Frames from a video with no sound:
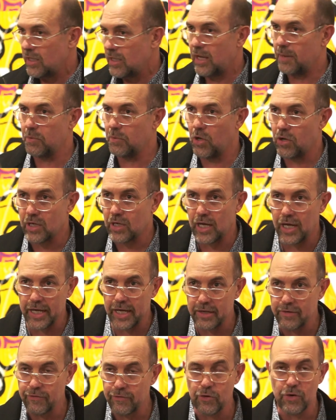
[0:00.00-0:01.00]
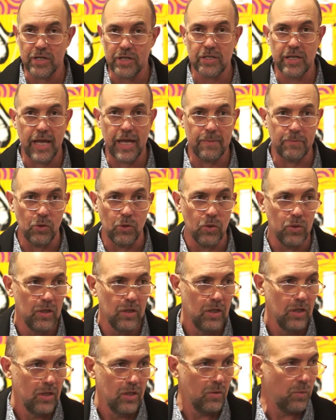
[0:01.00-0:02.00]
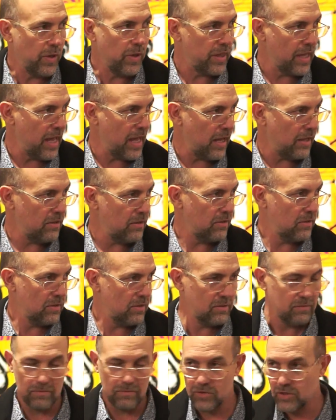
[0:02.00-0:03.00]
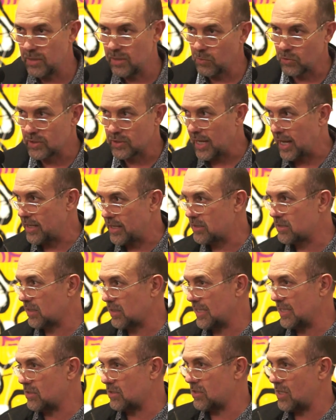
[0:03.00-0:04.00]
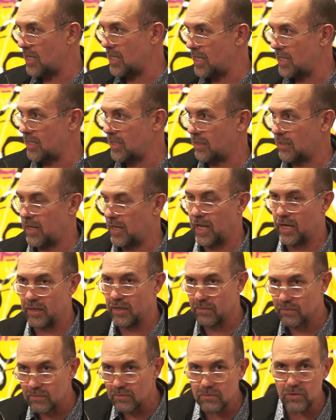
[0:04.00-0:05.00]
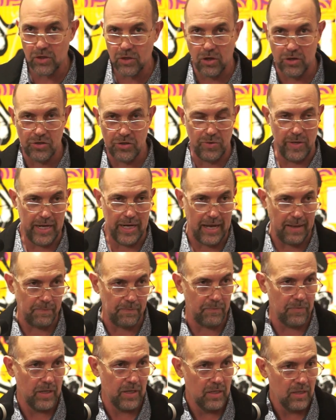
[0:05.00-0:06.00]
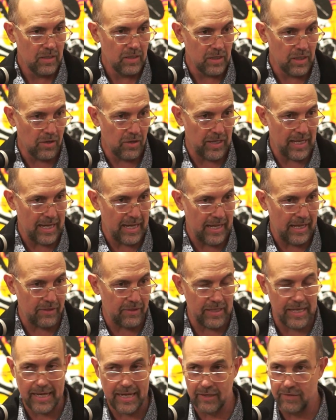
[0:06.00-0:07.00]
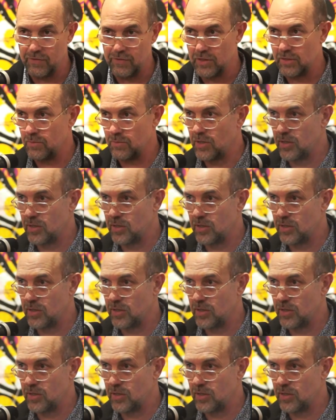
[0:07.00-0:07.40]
a blockade, for example, without simultaneously seeing and conjuring up, you know, the art and the activism